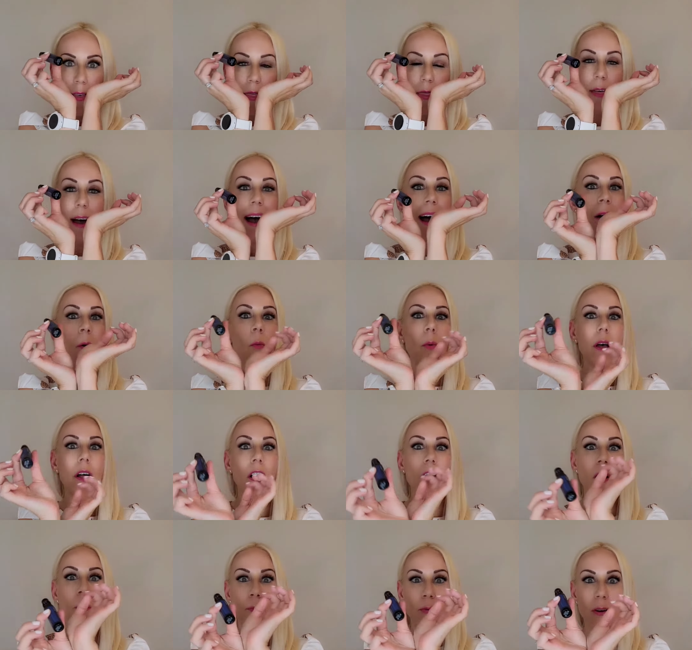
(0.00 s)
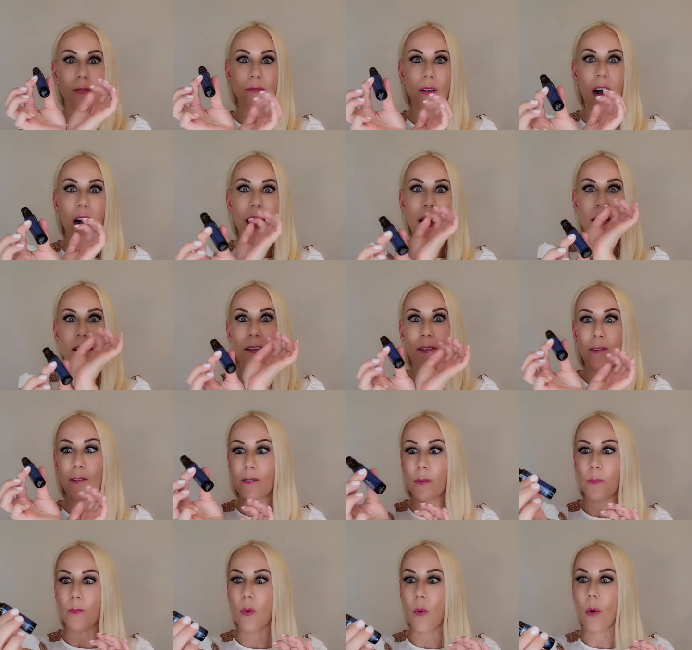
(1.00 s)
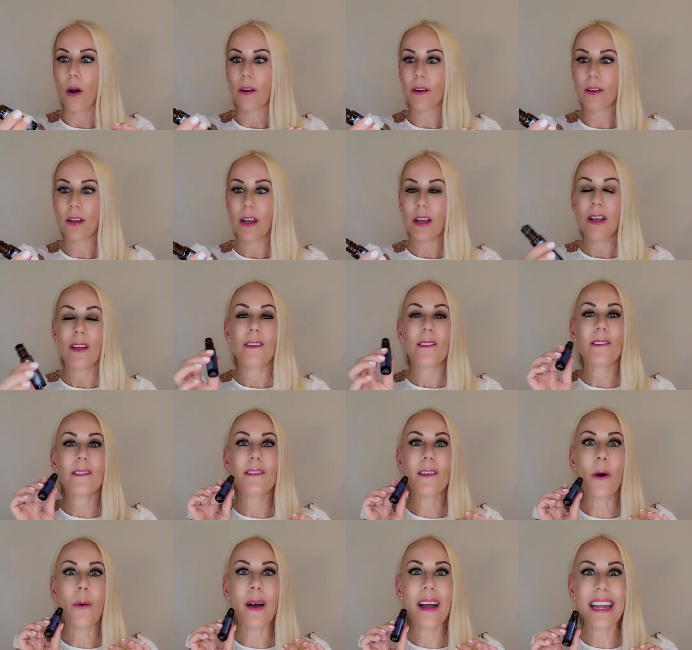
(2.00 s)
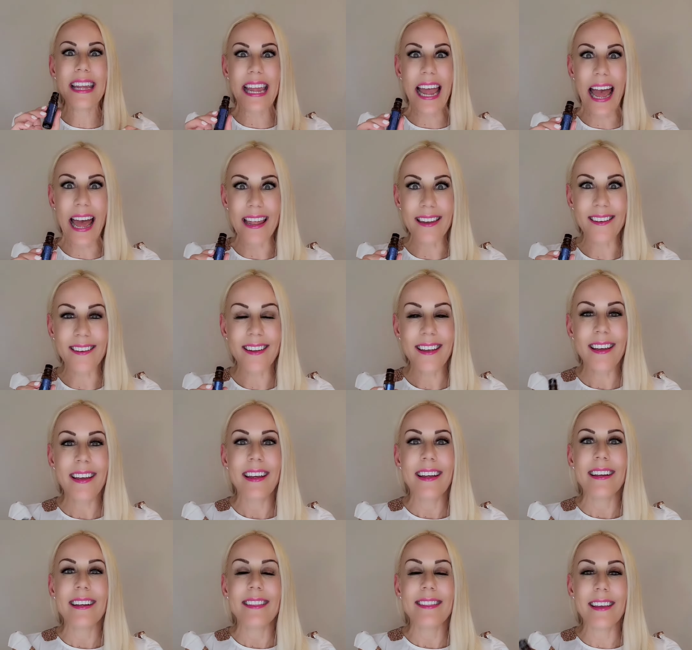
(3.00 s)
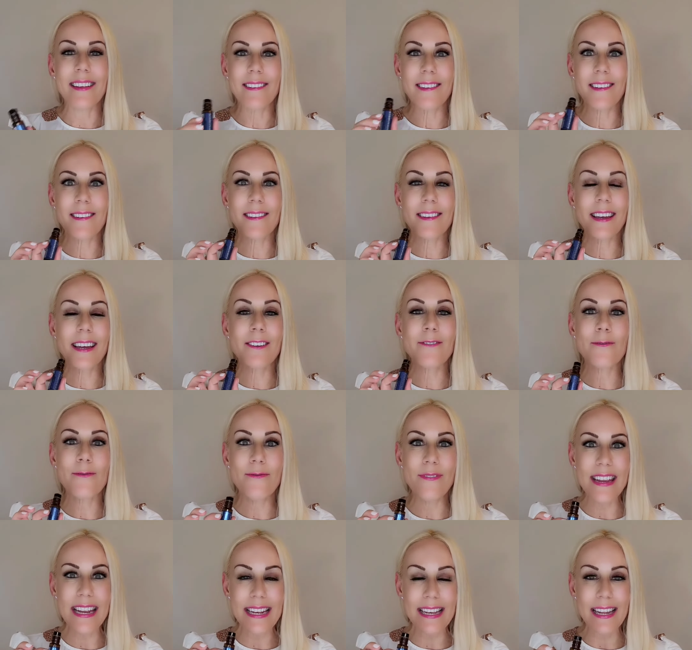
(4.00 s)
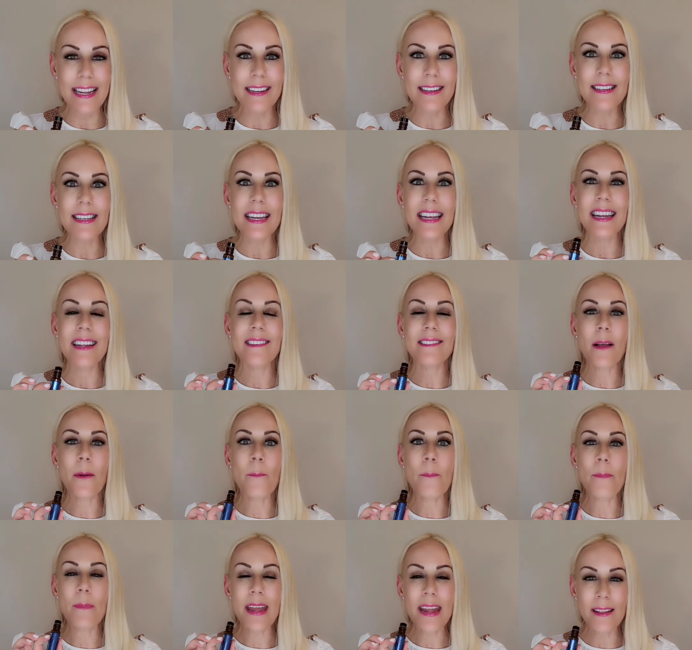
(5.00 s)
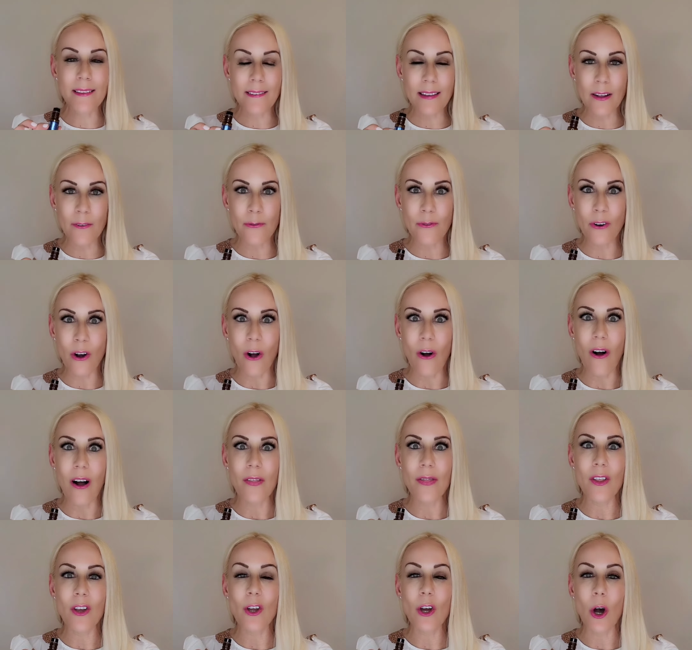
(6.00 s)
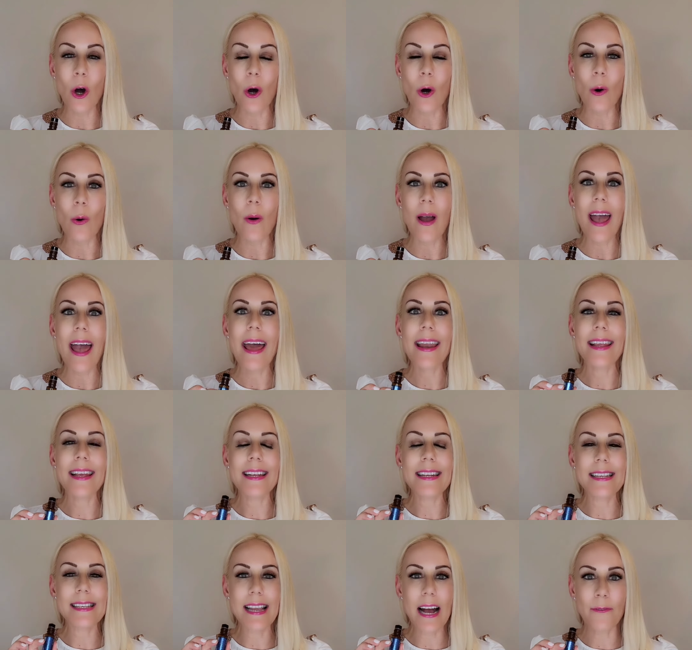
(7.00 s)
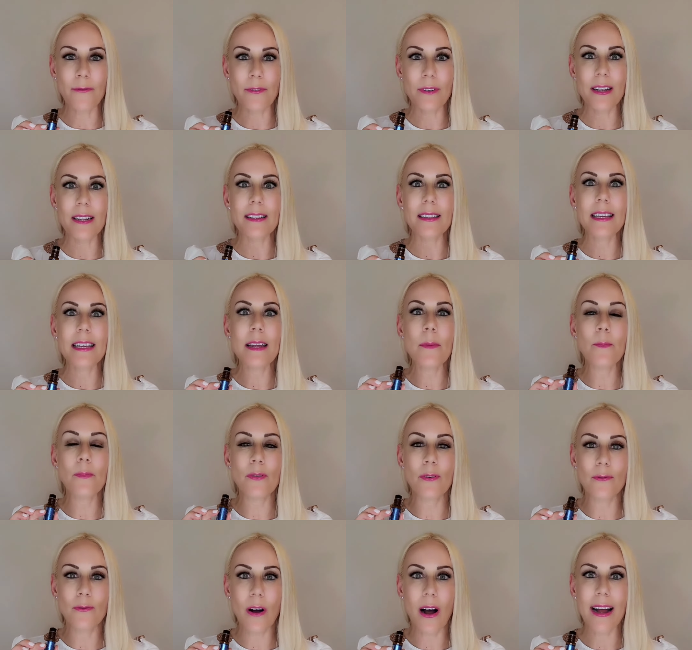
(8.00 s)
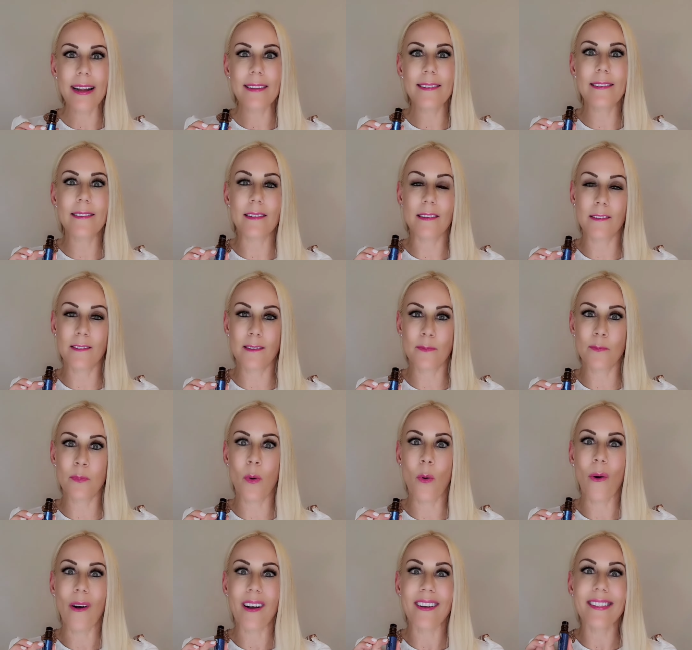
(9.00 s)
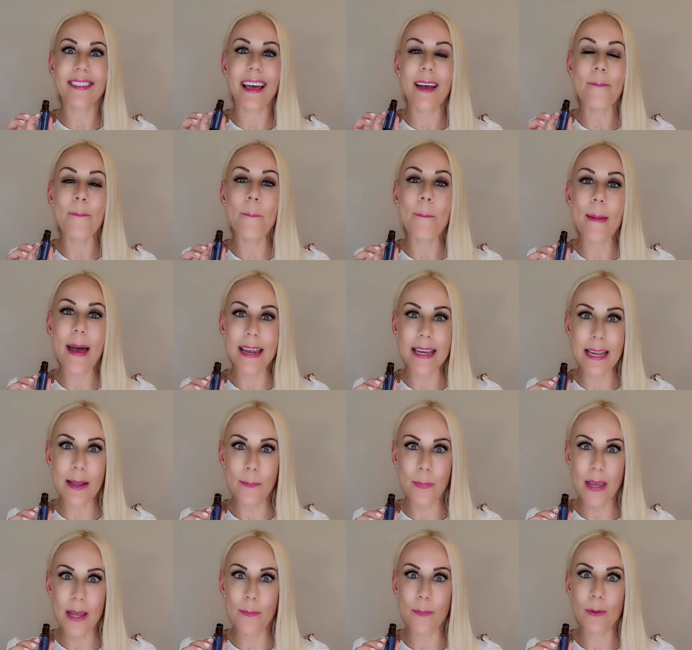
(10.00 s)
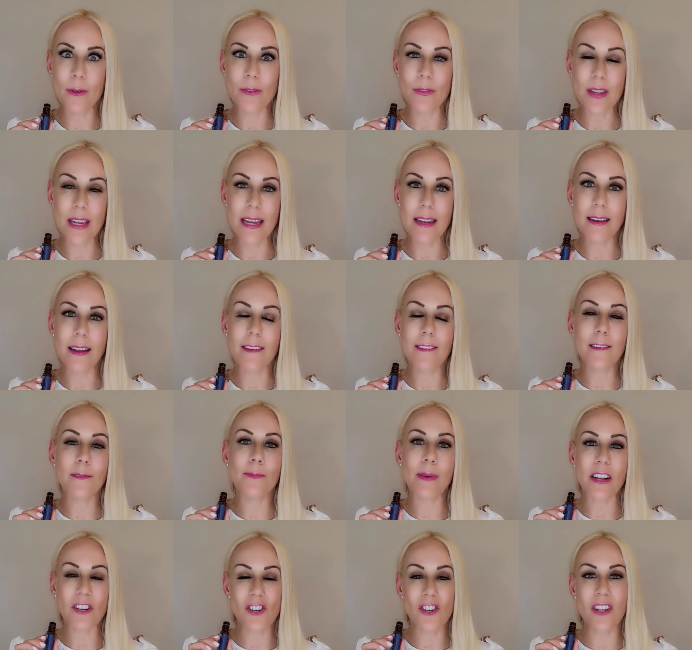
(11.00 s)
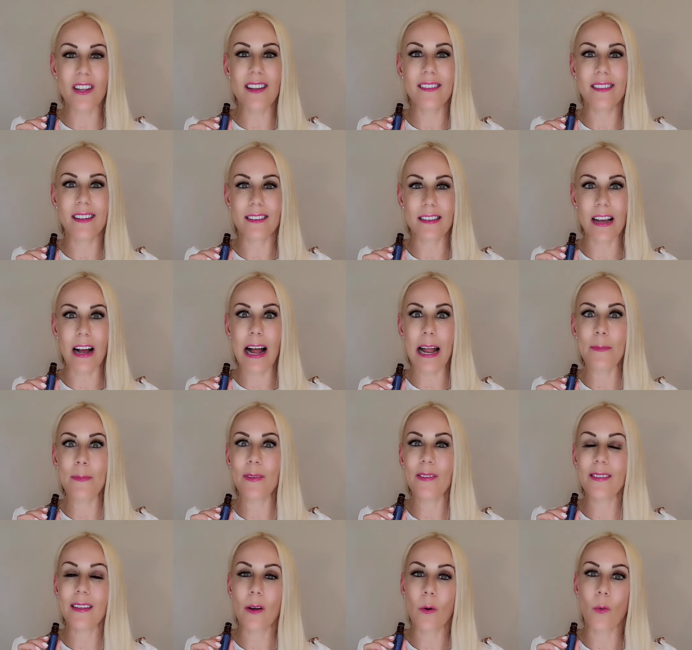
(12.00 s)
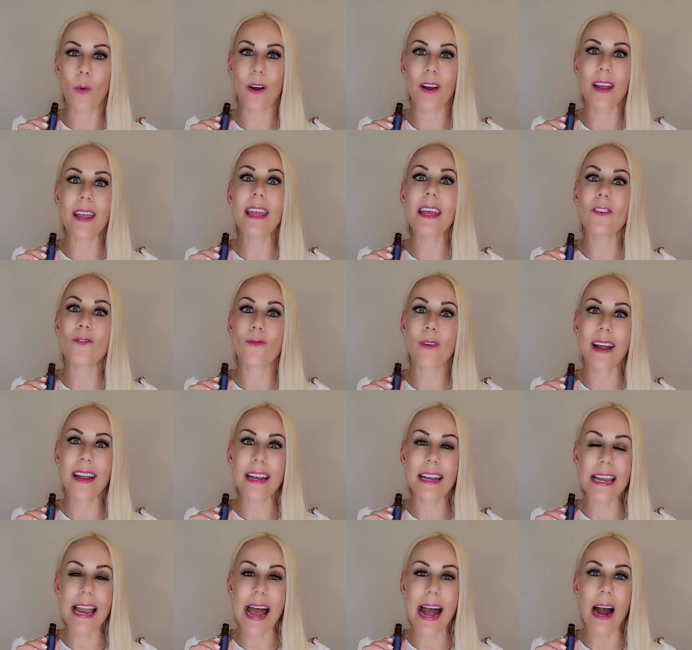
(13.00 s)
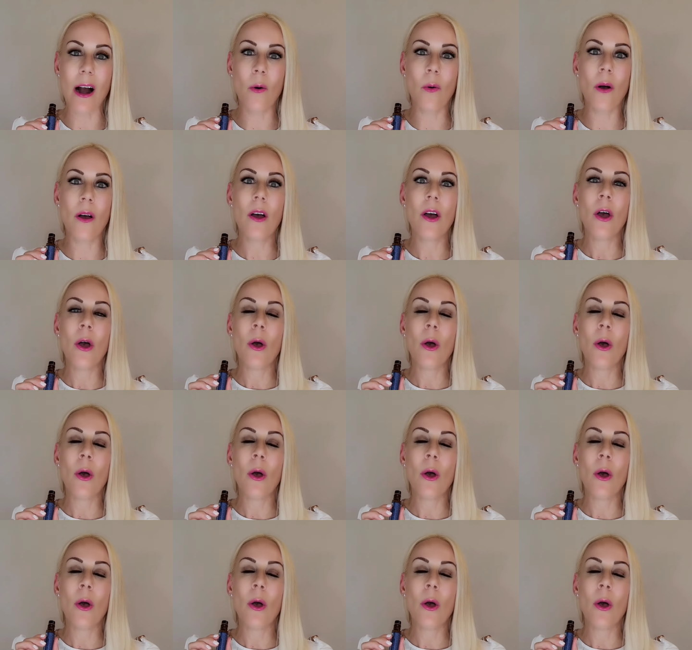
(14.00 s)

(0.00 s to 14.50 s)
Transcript: That will provide support. So again, this is convenient, it's amazing for on the go, and it definitely provides the support that many people need, especially in the times that we're in right now,